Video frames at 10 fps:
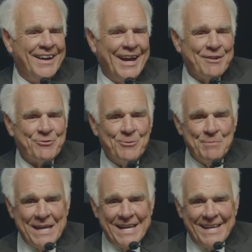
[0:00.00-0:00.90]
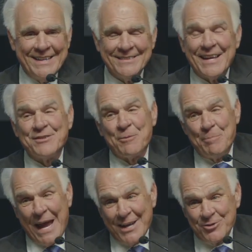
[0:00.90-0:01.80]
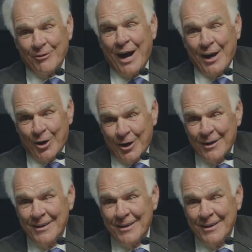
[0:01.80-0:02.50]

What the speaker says: And for me, that's a badge of honor.